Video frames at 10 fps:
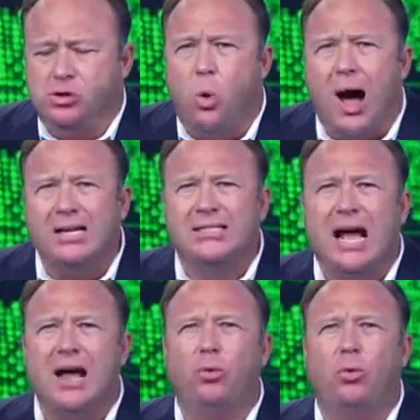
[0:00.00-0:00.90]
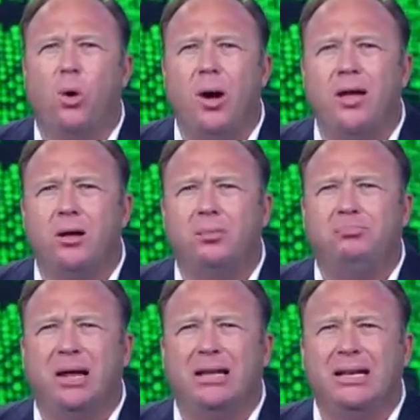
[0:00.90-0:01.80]

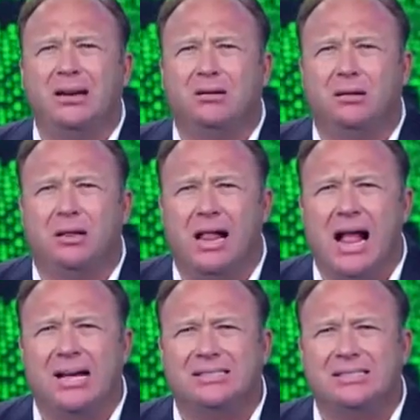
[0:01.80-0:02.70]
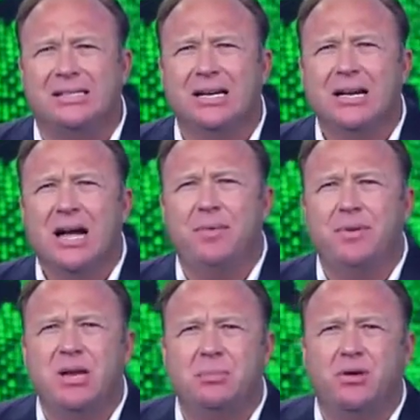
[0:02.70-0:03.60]
quasi-royal political class of
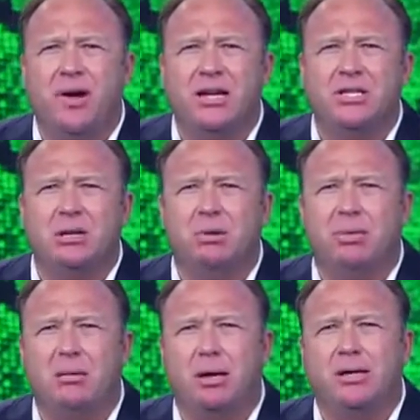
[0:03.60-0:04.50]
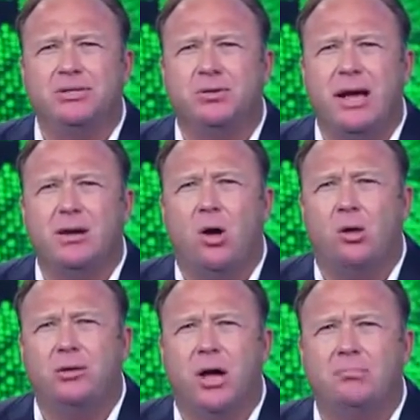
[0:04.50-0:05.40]
the Democrats and the Republicans trying to
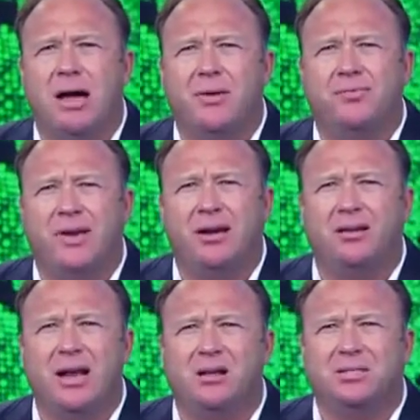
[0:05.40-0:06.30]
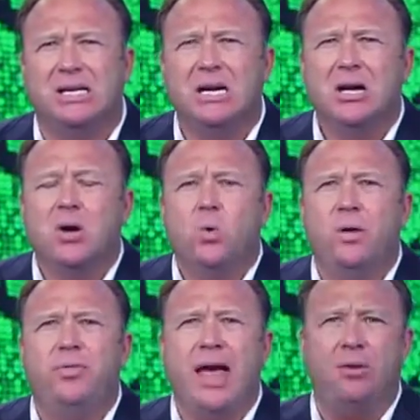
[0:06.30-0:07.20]
hold on by their fingernails
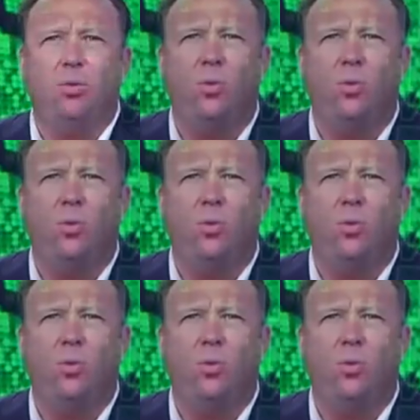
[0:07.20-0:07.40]
with that